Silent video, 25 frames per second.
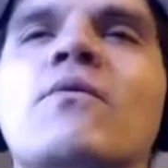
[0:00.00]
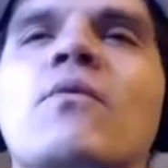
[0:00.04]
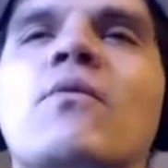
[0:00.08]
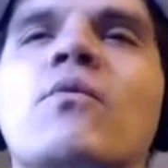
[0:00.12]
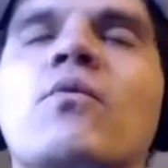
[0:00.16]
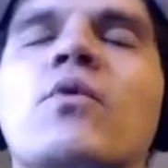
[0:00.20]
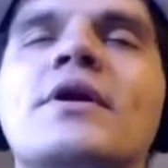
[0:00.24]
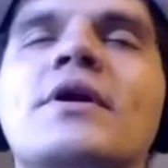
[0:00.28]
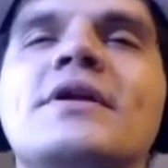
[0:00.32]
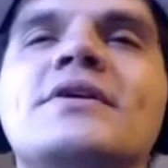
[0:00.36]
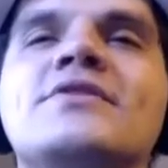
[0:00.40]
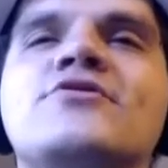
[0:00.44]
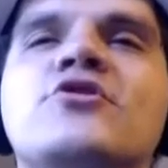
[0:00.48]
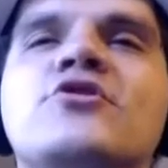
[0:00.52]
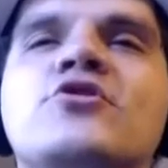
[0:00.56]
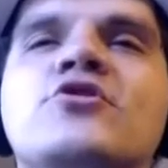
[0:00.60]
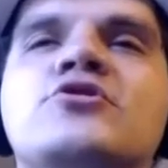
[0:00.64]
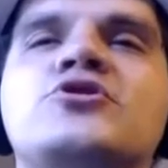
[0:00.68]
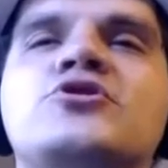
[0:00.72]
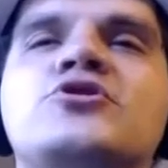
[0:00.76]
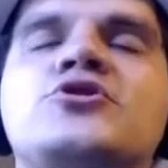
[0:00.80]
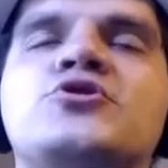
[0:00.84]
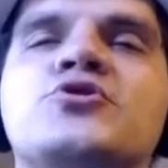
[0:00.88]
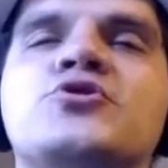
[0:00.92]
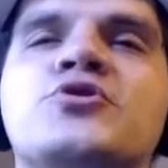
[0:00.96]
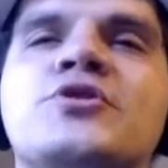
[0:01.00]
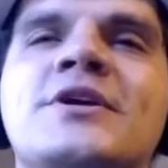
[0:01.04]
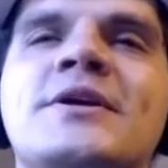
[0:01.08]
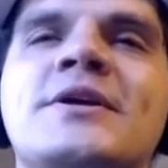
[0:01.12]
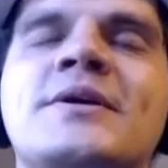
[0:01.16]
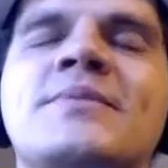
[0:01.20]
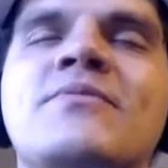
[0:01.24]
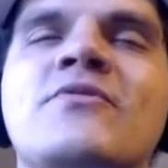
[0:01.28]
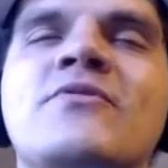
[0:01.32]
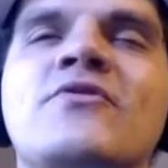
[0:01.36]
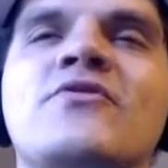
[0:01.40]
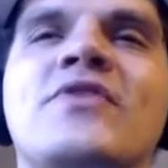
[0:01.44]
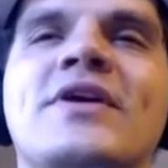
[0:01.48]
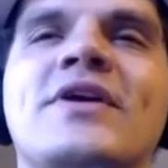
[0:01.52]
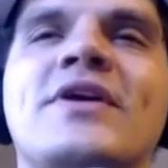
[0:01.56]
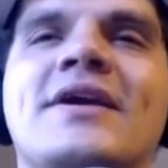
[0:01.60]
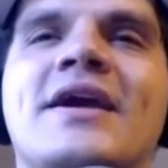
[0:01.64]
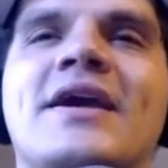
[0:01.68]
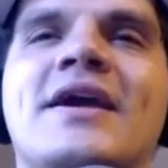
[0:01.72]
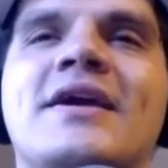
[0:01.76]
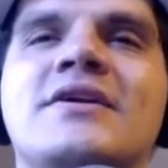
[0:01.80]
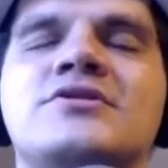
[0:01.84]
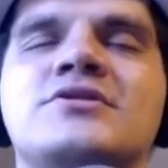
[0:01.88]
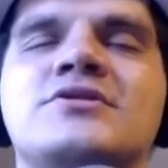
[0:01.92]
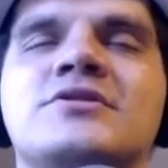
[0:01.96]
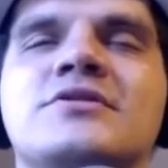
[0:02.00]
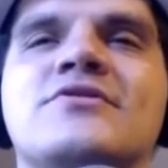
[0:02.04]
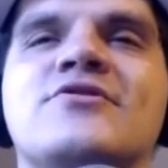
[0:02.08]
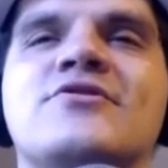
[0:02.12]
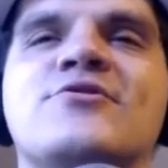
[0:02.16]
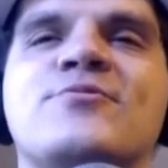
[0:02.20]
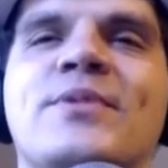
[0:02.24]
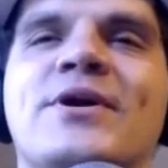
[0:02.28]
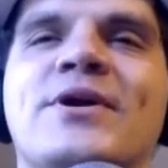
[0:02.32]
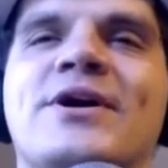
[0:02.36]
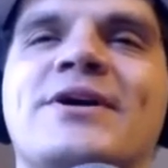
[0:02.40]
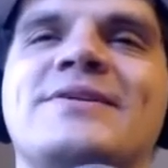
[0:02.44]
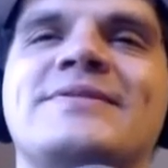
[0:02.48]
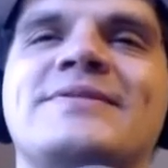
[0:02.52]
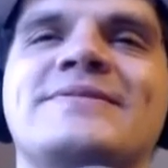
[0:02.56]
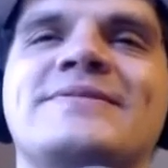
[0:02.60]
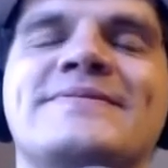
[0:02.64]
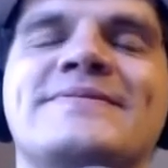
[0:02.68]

What is your dream vacation spot?